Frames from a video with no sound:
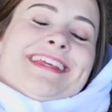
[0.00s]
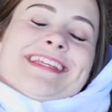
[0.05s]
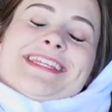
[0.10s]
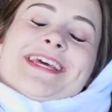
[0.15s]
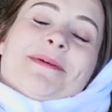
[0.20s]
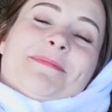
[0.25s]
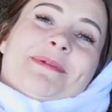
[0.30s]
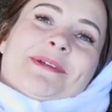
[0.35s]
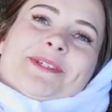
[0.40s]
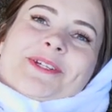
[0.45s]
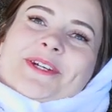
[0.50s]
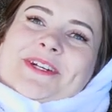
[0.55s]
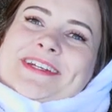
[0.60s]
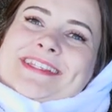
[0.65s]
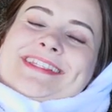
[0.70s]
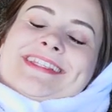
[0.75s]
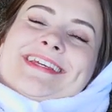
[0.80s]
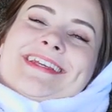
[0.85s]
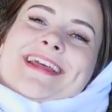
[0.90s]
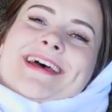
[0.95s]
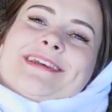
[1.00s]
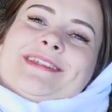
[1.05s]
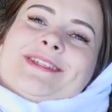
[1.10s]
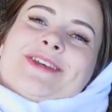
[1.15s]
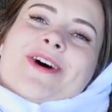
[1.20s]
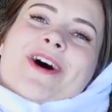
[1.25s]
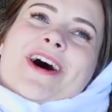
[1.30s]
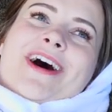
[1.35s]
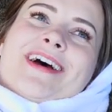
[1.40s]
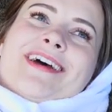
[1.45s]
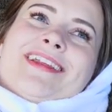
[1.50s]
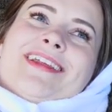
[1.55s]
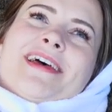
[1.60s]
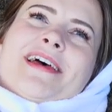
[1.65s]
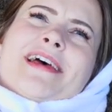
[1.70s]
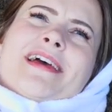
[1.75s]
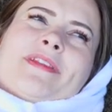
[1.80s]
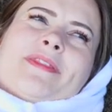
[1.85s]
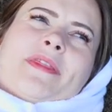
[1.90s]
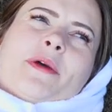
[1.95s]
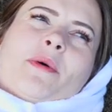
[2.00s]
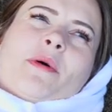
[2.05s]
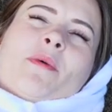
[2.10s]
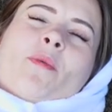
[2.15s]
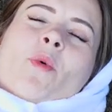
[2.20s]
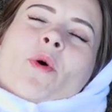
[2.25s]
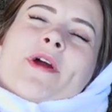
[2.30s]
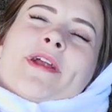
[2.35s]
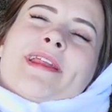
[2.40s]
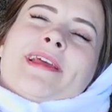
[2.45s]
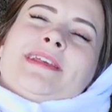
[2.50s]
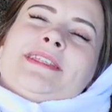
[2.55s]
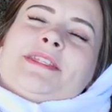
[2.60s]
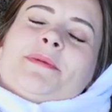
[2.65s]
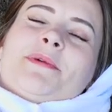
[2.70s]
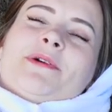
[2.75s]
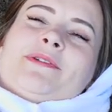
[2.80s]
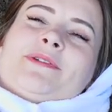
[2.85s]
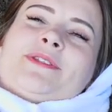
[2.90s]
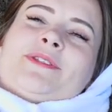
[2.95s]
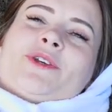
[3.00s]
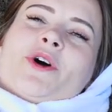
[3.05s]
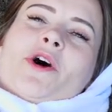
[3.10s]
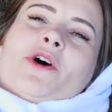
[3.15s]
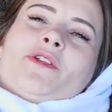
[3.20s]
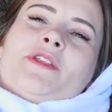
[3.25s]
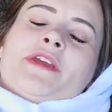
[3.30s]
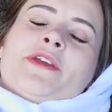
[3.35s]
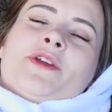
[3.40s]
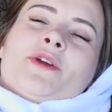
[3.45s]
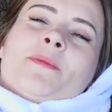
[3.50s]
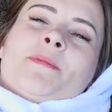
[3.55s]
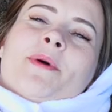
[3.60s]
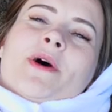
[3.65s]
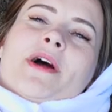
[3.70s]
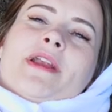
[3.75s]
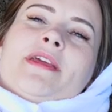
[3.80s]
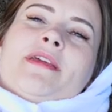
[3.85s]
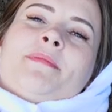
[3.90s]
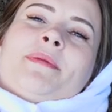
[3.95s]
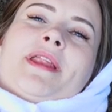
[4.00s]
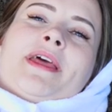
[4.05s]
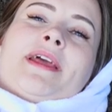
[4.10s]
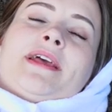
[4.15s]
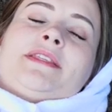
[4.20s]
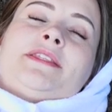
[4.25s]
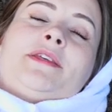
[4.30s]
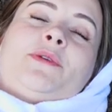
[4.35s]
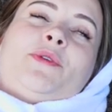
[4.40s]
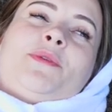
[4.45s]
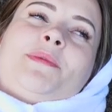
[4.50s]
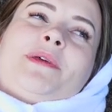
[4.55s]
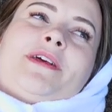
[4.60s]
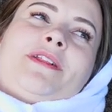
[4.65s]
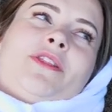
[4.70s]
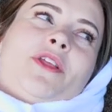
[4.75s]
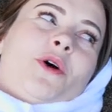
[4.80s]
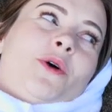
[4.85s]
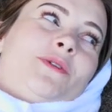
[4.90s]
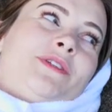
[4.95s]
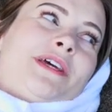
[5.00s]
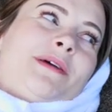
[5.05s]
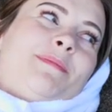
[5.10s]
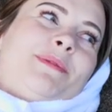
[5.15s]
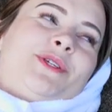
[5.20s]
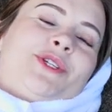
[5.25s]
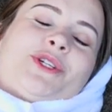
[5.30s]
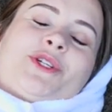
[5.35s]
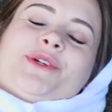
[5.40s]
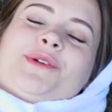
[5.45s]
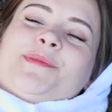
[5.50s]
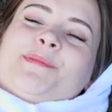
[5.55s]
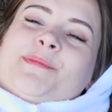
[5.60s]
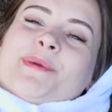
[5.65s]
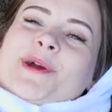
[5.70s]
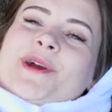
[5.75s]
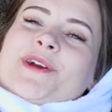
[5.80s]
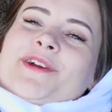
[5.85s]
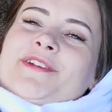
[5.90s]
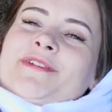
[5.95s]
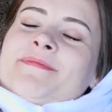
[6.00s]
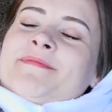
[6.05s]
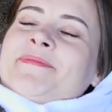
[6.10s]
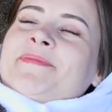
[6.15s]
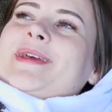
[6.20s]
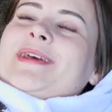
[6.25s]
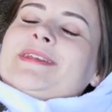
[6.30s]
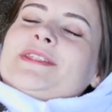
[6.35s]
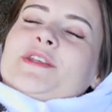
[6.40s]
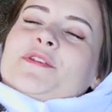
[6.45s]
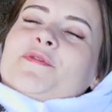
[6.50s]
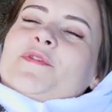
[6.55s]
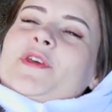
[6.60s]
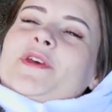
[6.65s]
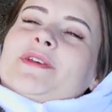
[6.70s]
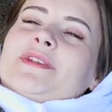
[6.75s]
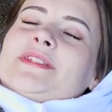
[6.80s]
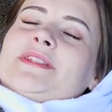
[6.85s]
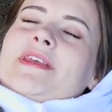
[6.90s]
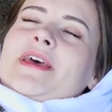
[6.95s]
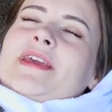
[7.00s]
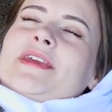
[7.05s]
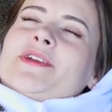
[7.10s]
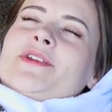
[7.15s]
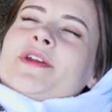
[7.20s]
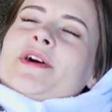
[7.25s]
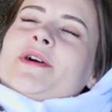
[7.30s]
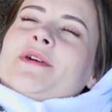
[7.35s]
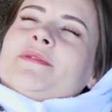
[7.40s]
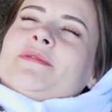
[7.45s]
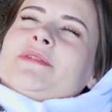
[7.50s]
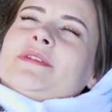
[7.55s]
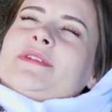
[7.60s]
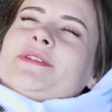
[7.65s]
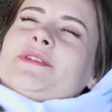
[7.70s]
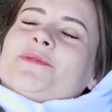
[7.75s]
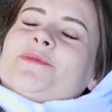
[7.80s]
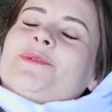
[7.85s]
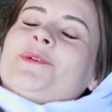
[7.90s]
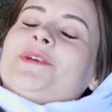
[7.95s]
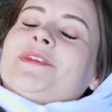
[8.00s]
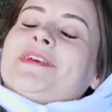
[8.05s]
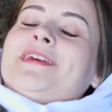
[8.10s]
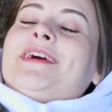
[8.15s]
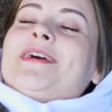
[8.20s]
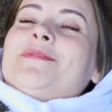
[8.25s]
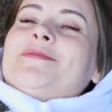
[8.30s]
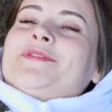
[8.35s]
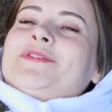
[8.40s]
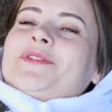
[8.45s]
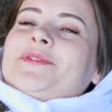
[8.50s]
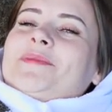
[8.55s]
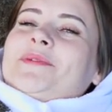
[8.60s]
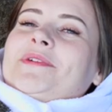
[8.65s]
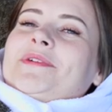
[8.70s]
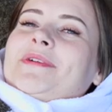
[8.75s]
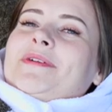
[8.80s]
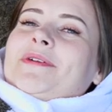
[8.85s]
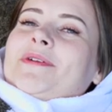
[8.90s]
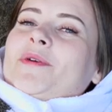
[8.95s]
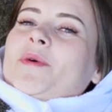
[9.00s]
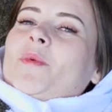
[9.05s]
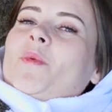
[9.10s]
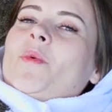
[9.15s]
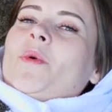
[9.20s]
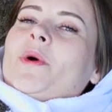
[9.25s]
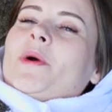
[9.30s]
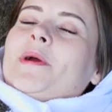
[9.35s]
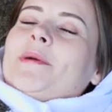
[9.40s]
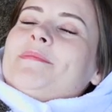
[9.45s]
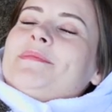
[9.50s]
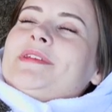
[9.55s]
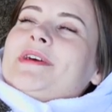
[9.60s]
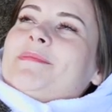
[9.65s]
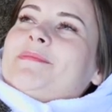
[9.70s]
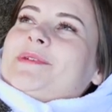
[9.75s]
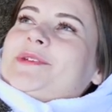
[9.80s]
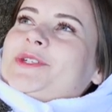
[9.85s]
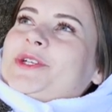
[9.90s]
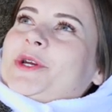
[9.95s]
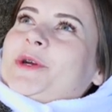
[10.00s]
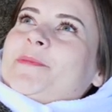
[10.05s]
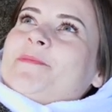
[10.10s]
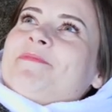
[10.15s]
The temperature isn't as hot. There were warnings about scalding your body, but I guess it would be a low temperature burn because it feels like, you know, it's a really comfortable, warm temperature.